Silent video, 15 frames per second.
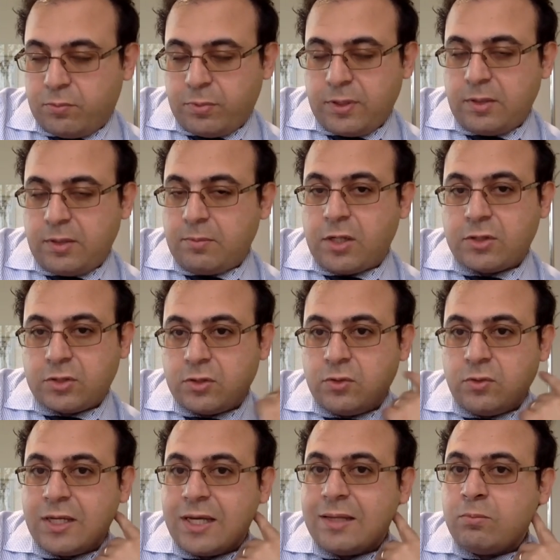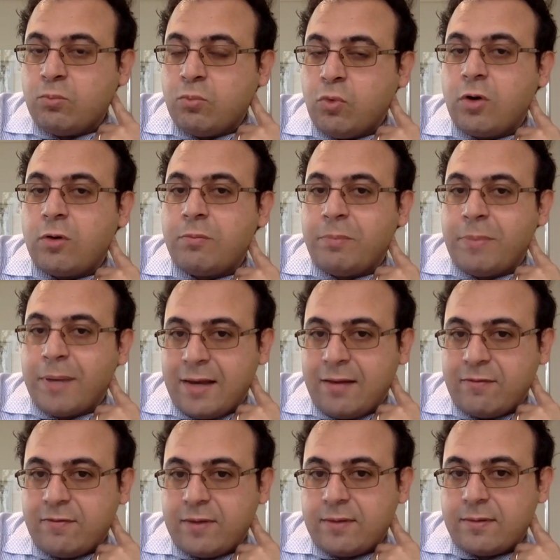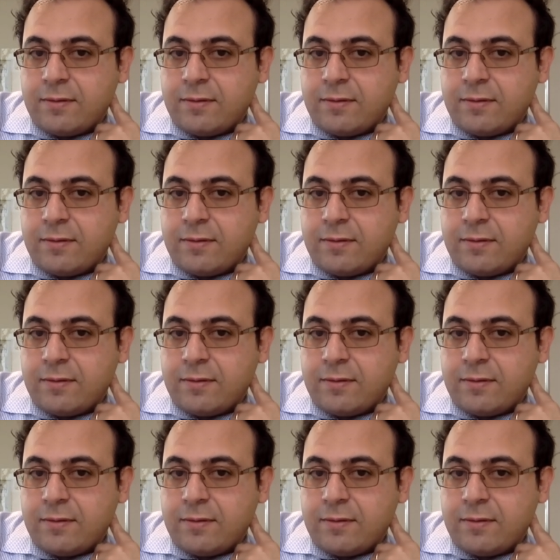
pretty much you get more benefit